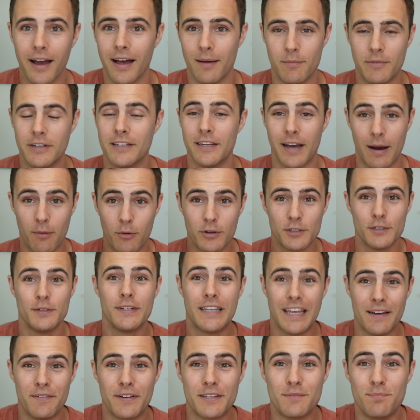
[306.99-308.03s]
I mean, I want you to
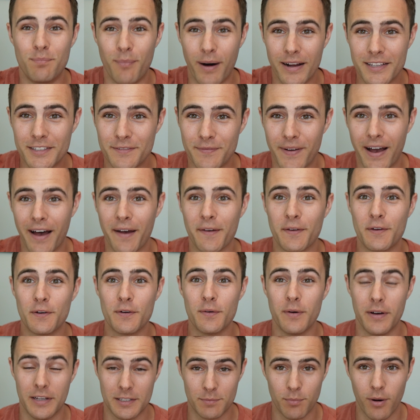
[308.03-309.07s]
give as much value
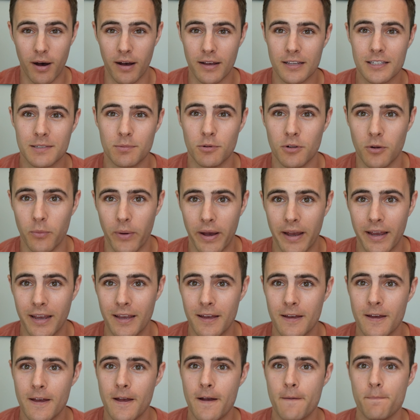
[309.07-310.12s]
as possible away,
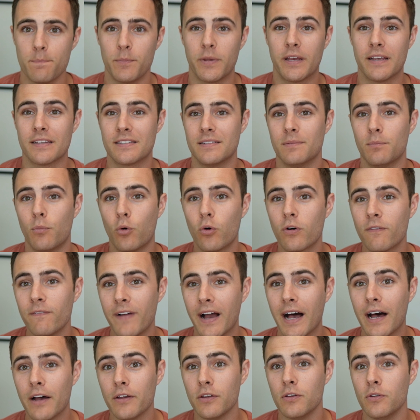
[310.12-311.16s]
because the more
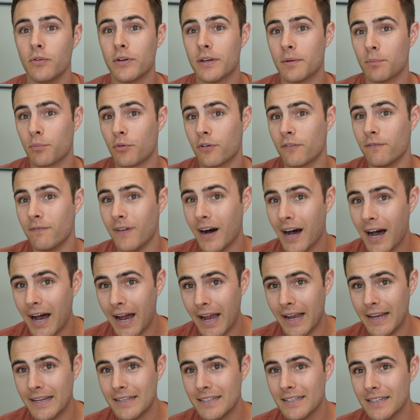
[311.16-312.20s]
value you can
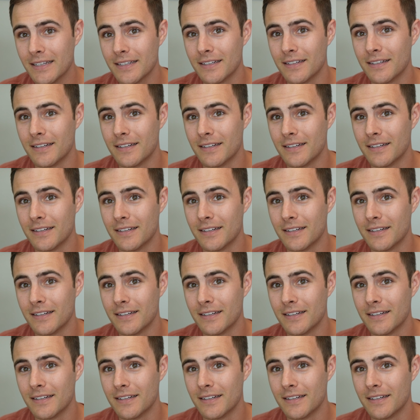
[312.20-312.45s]
provide